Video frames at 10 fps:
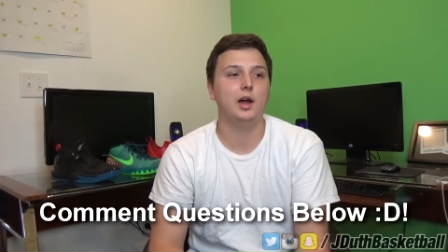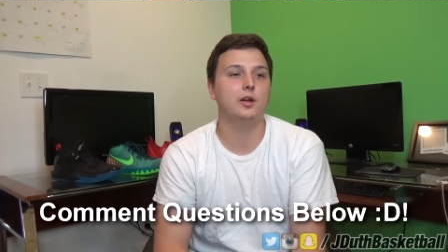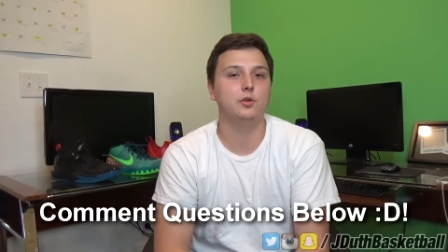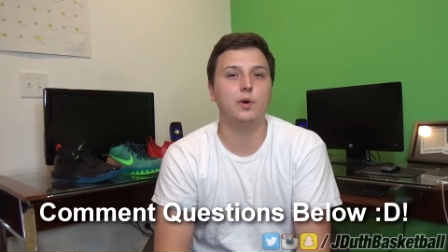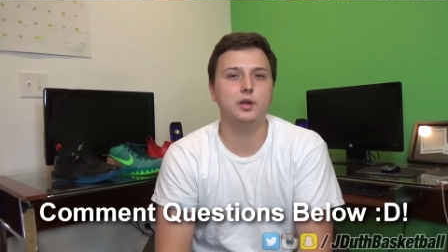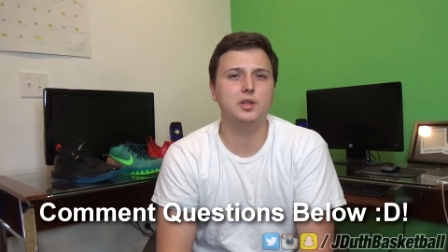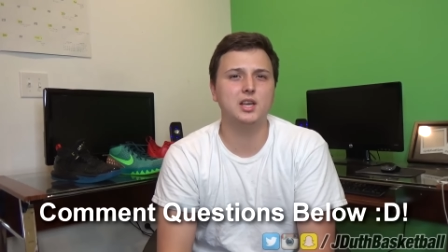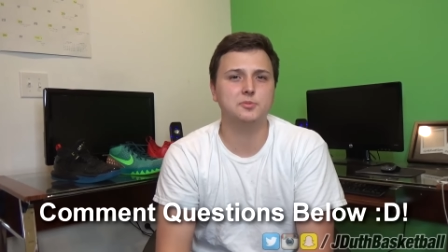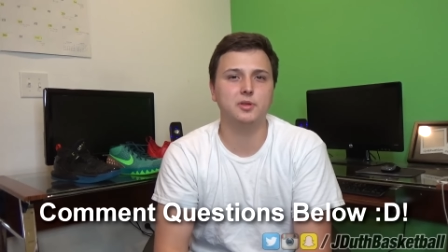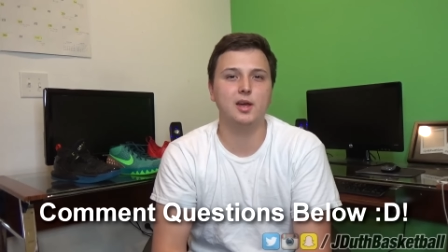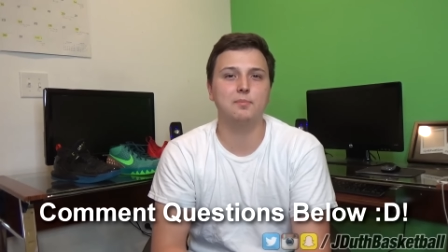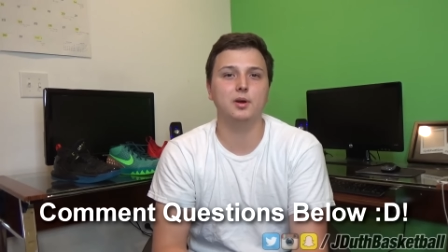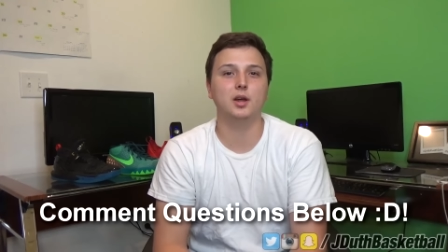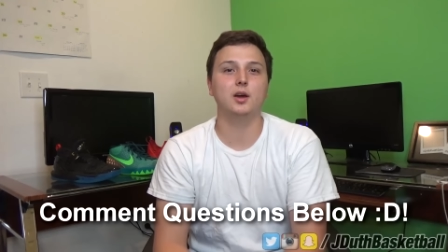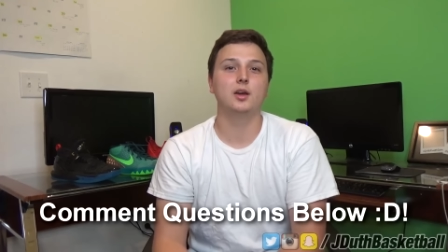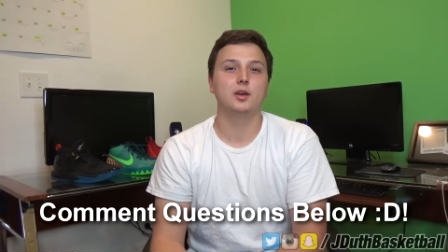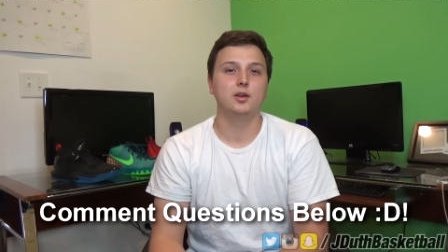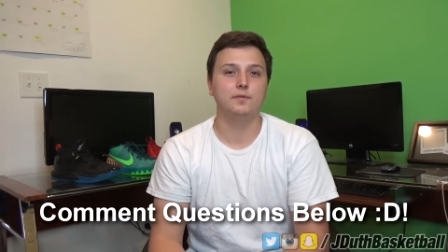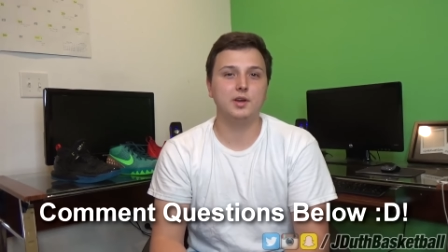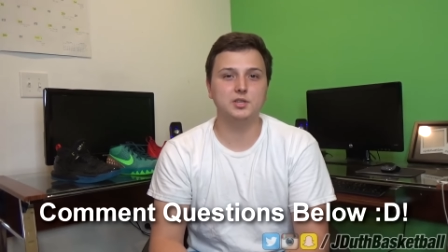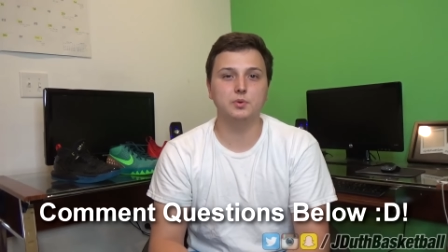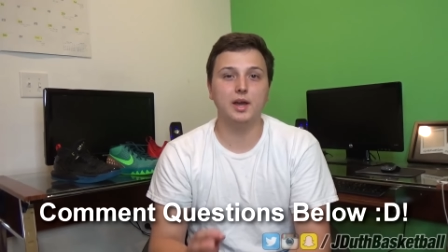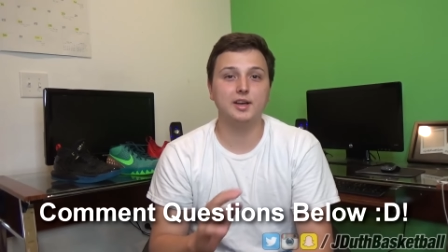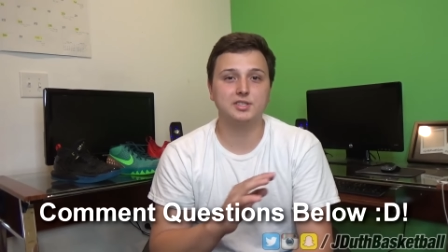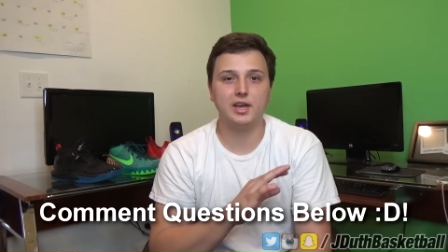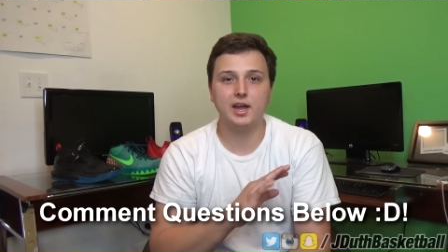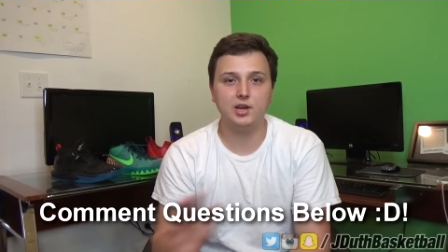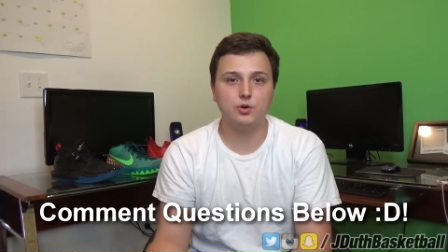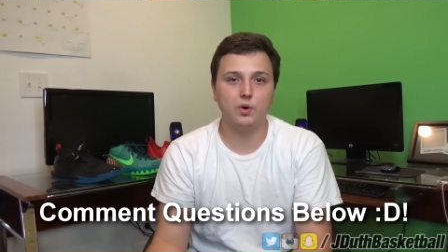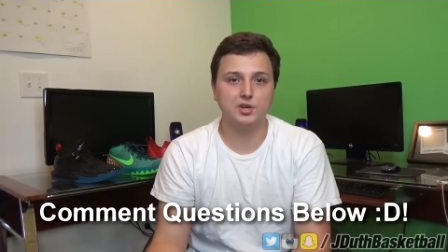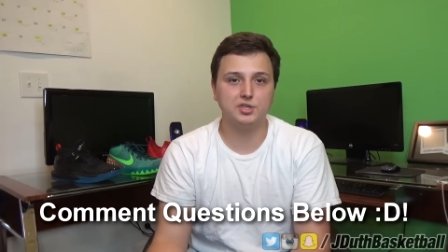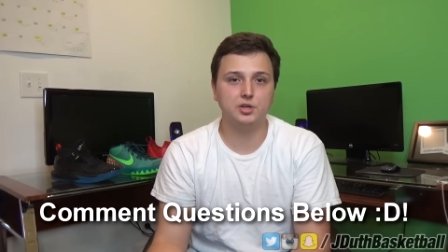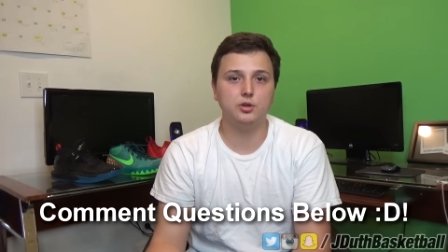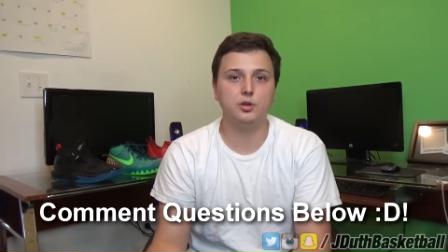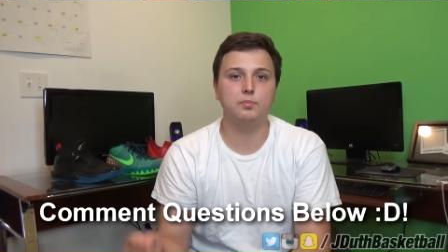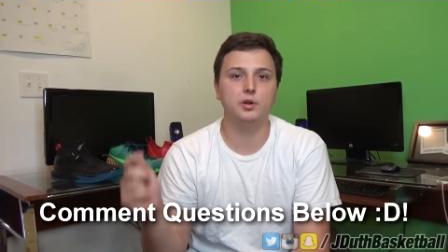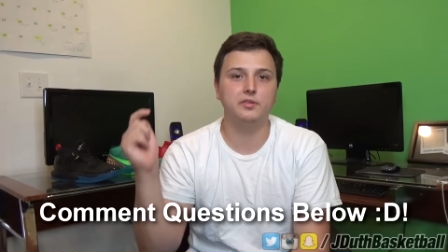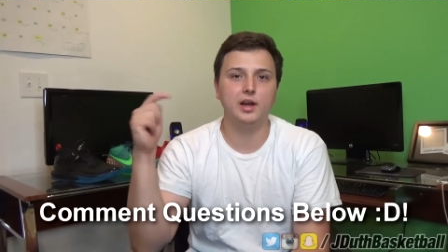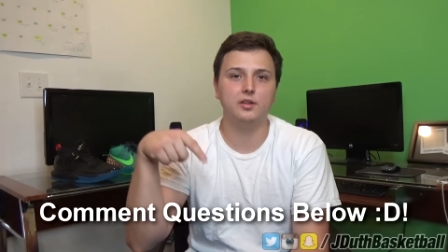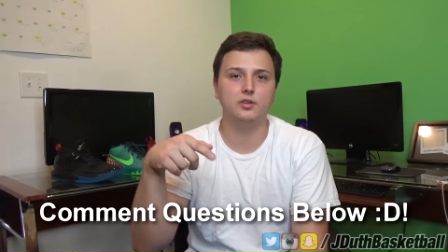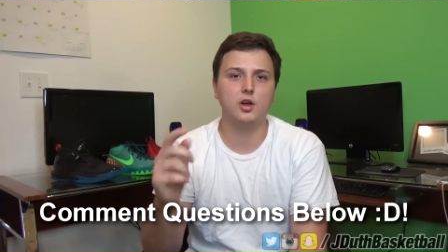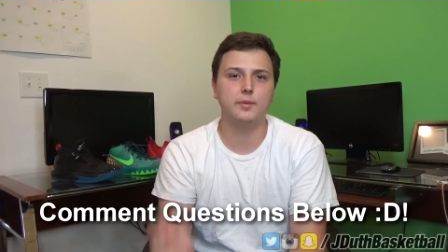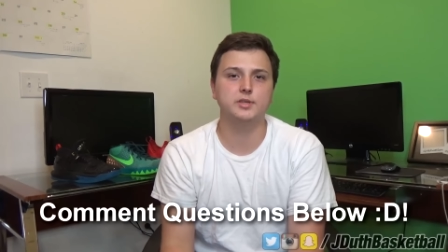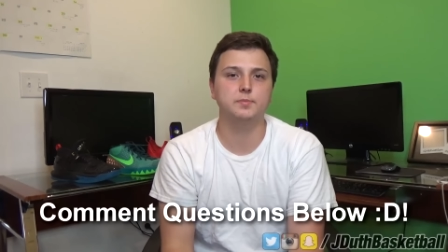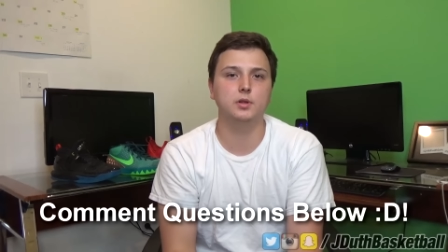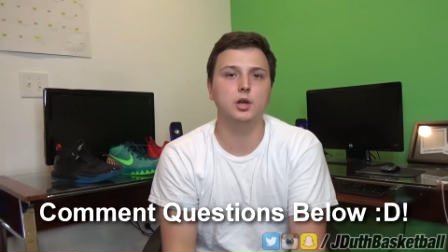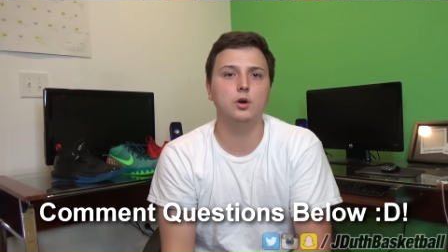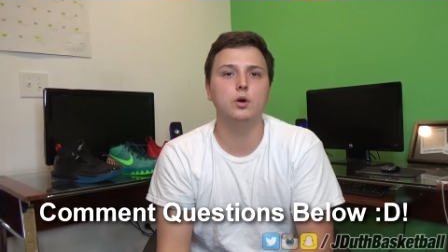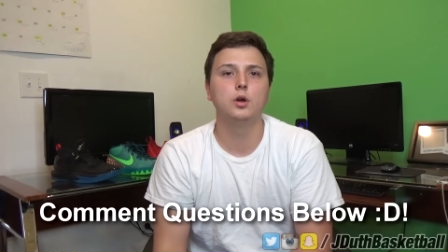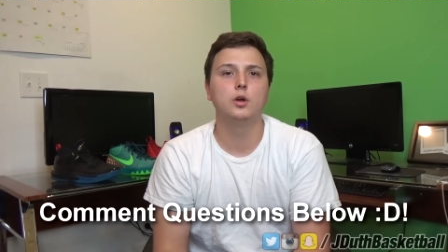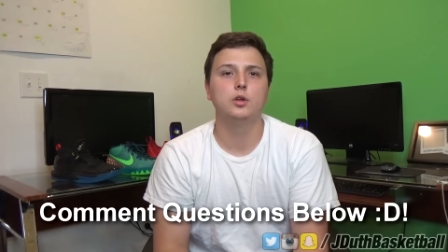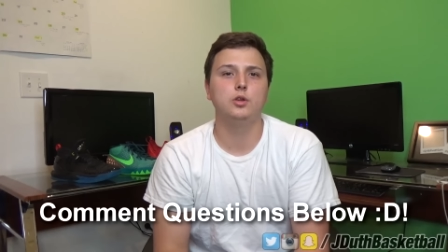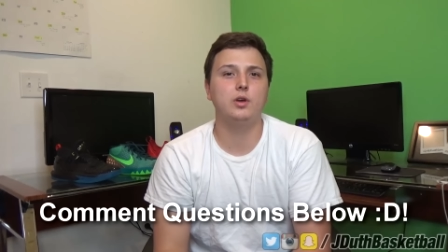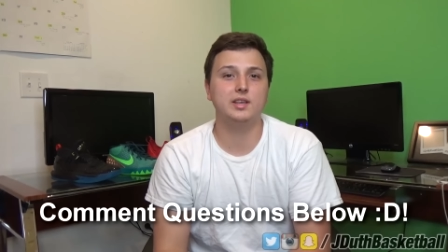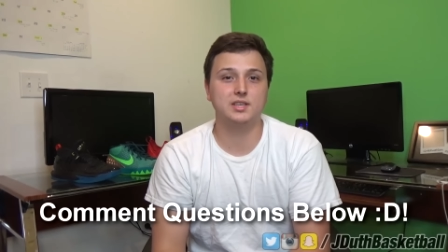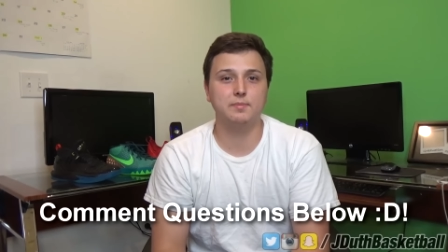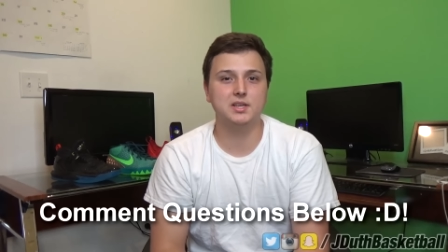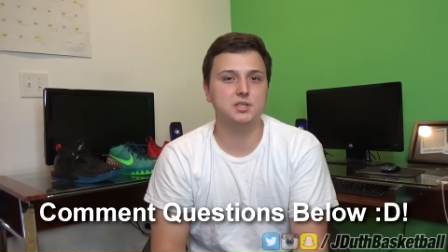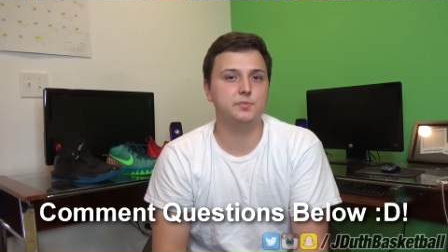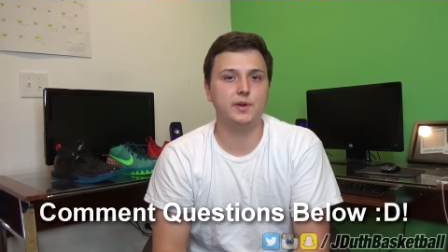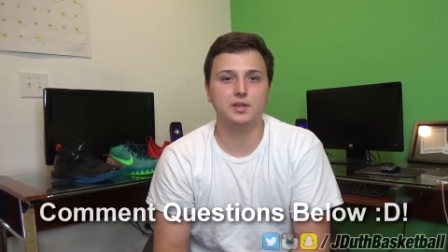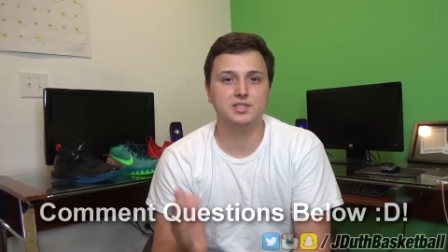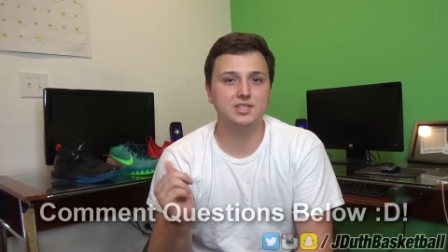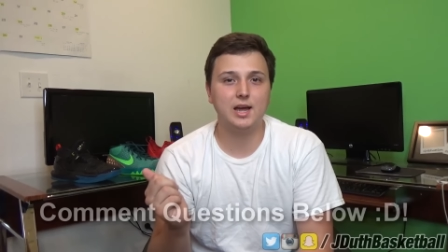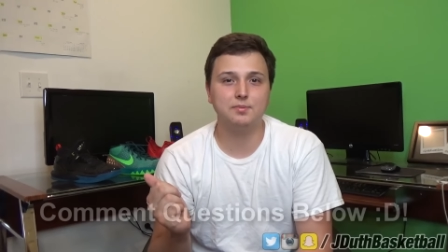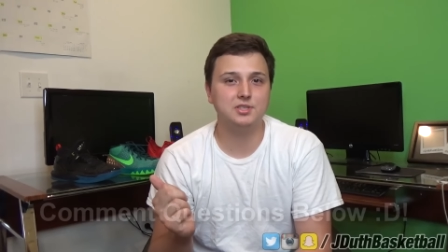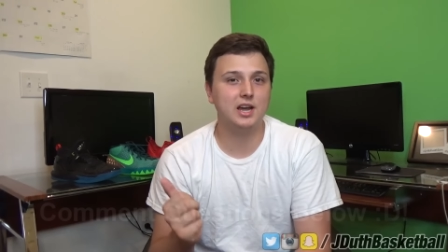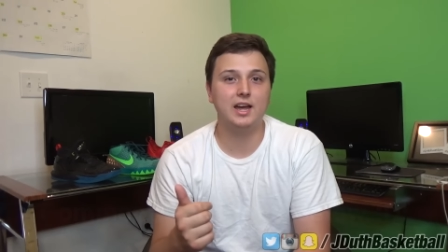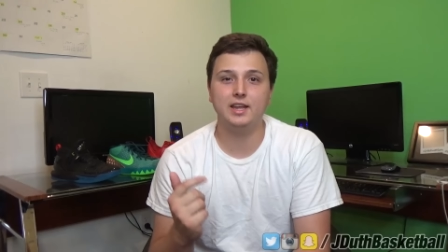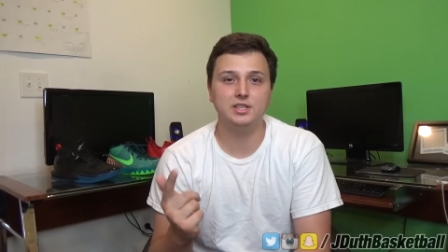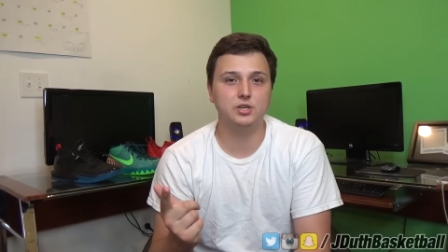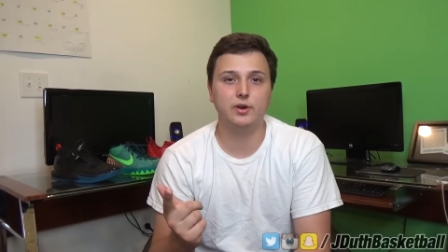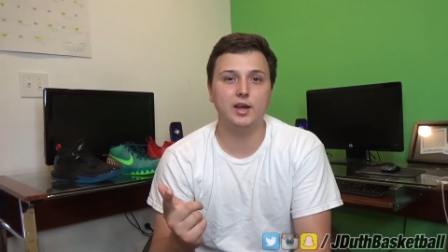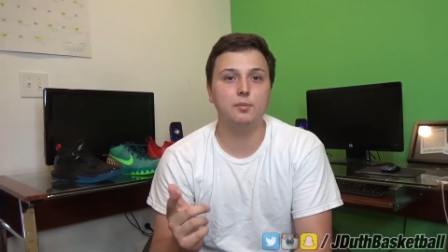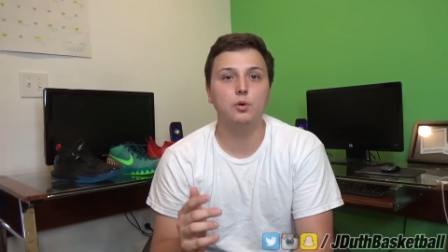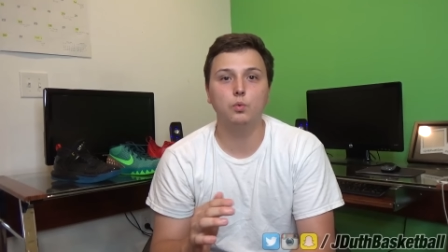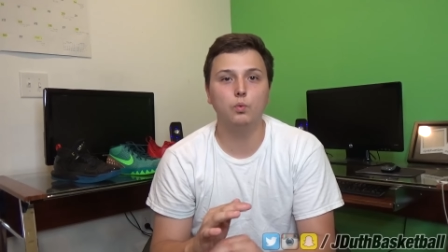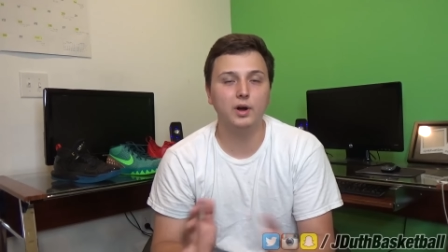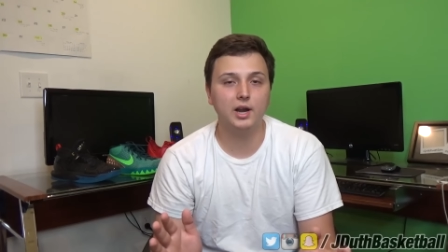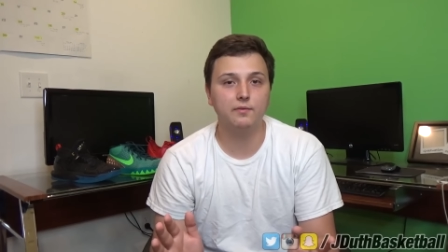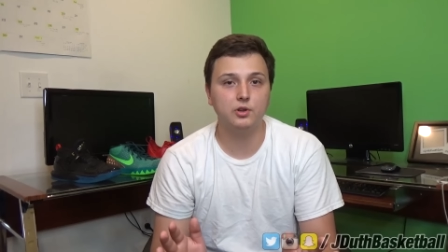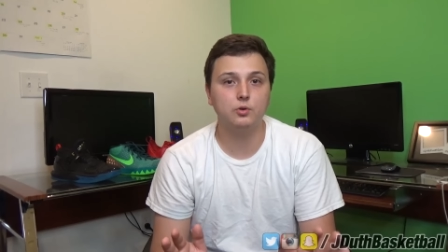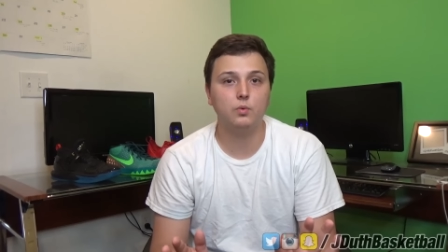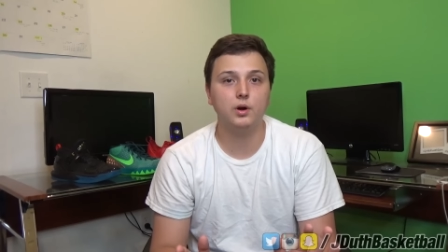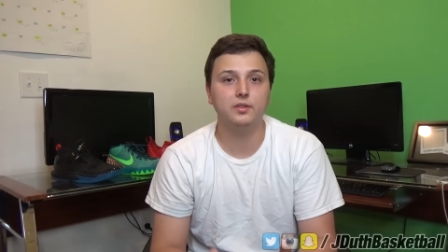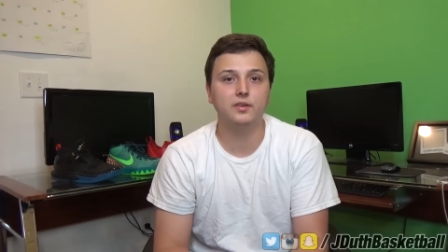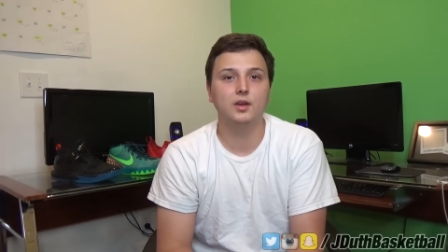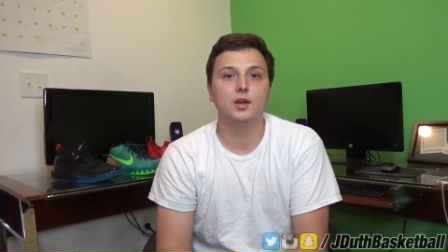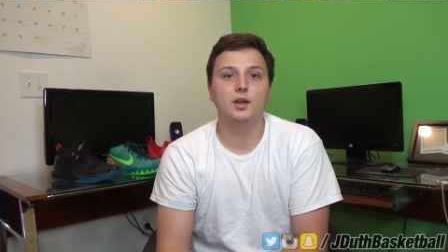I don't know why you'd ask me that, but uh, if you guys wanna ask any question, you can put it down in the comments below. You guys can message me on Snapchat, Instagram, whatever you want.